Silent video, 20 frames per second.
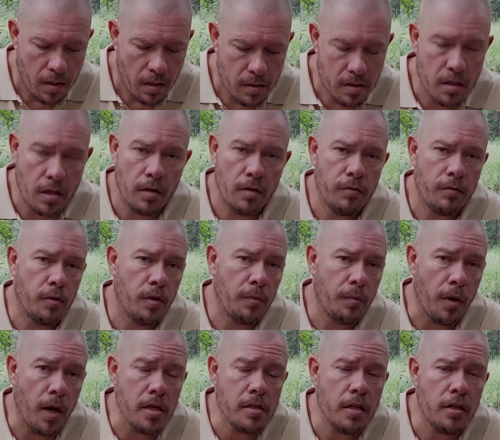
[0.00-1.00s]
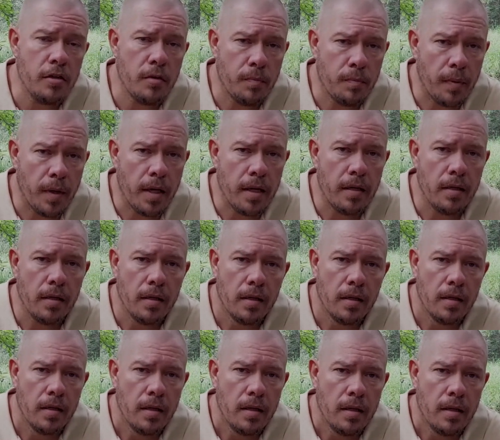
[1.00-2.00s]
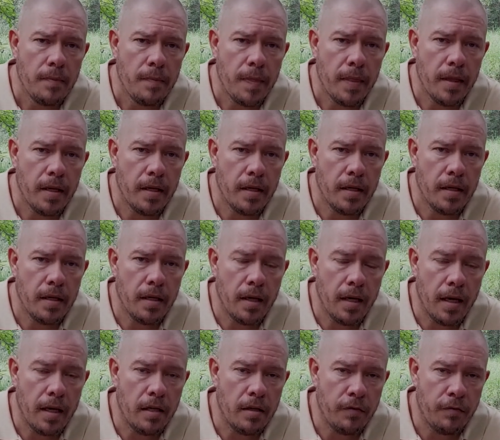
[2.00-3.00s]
So for the price that you pay and